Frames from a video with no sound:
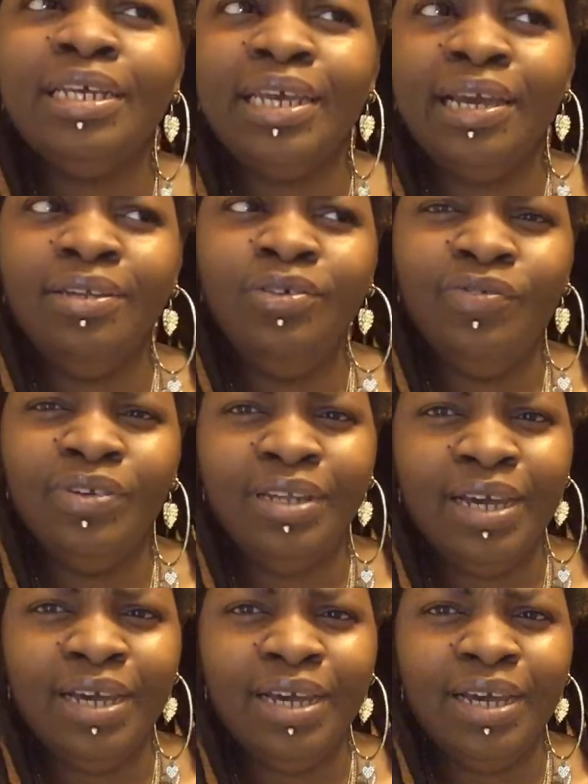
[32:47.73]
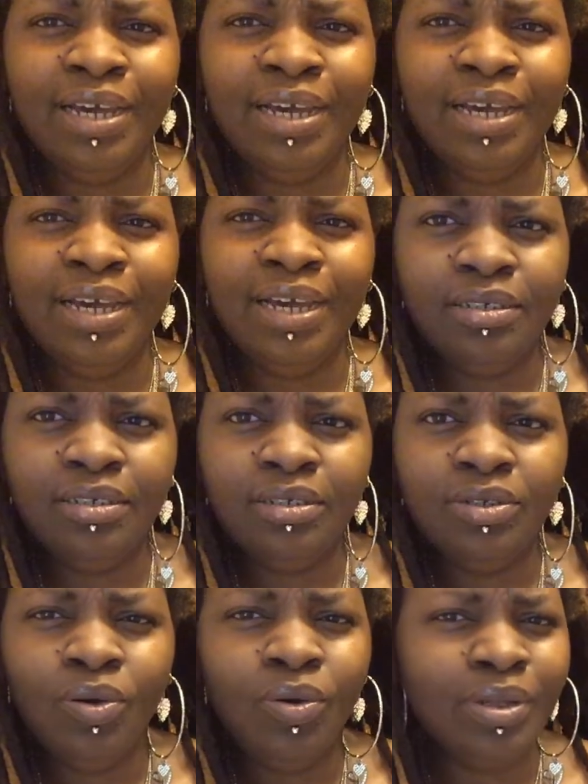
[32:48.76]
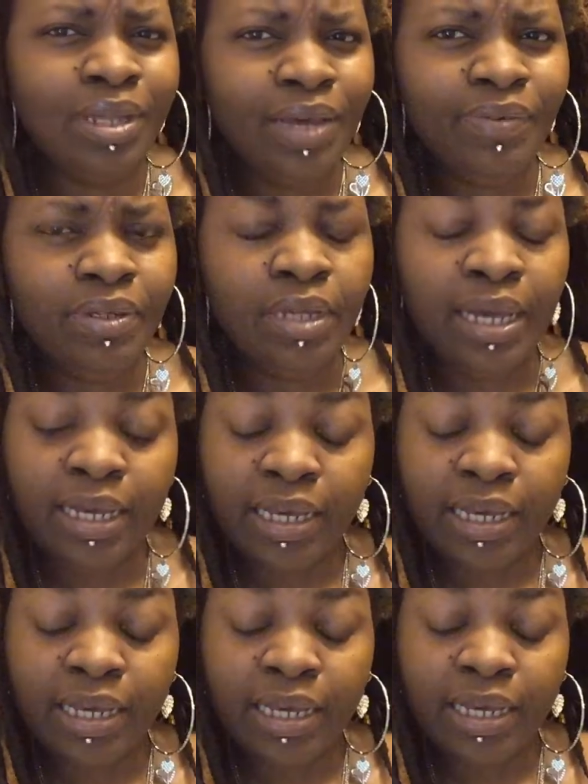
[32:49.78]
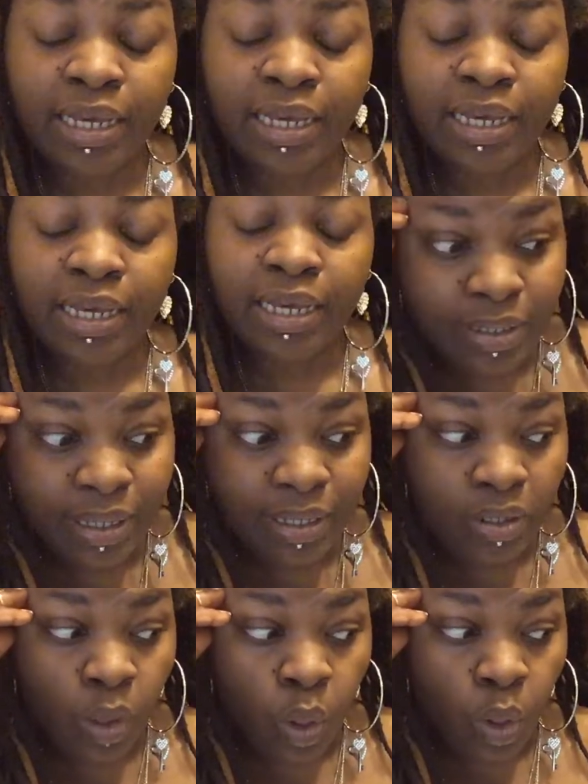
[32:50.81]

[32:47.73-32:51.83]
candle for 9 days, I think? Or 11? I can't remember. I haven't done that in a